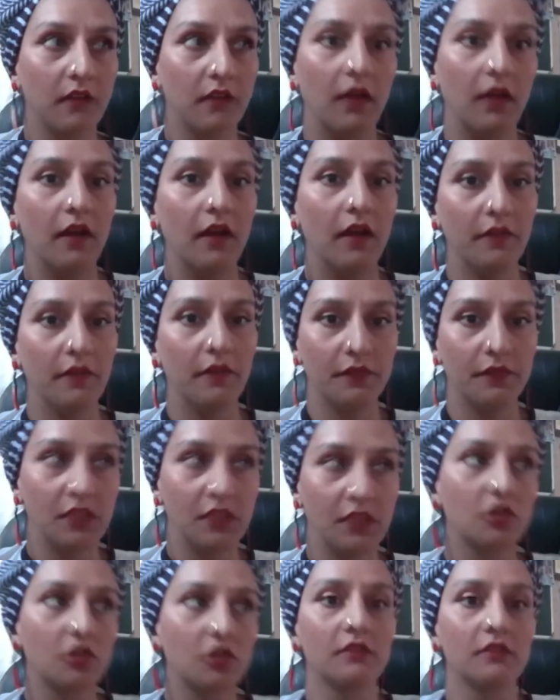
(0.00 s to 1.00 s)
uh,
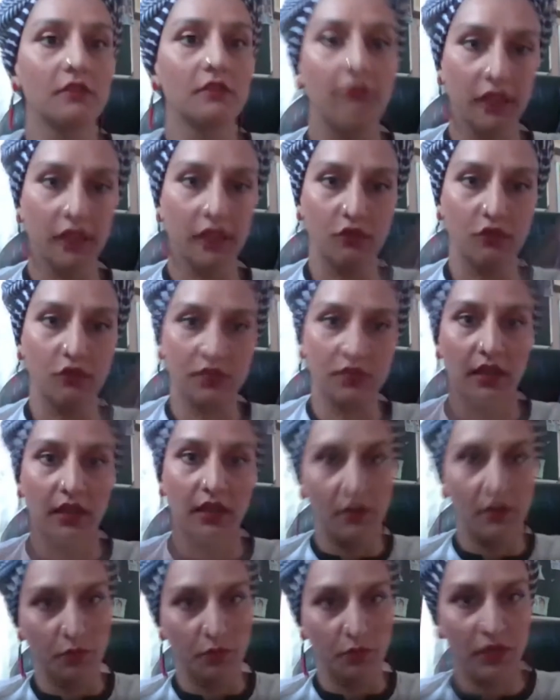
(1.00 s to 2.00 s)
these are the values that
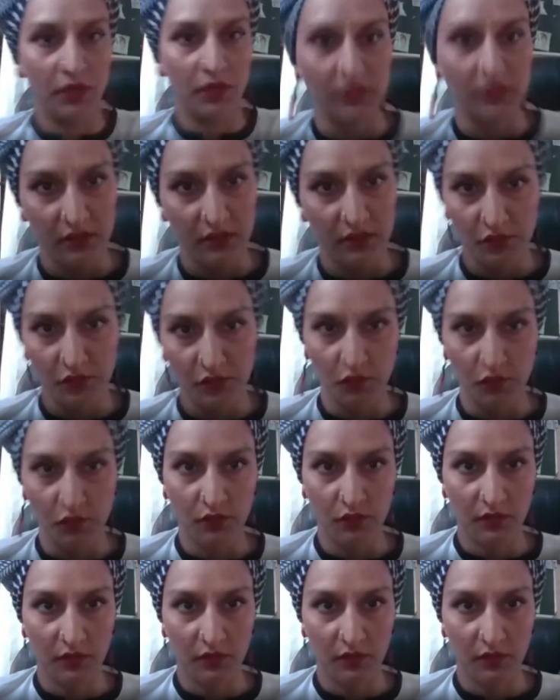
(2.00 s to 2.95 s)
Anam brings into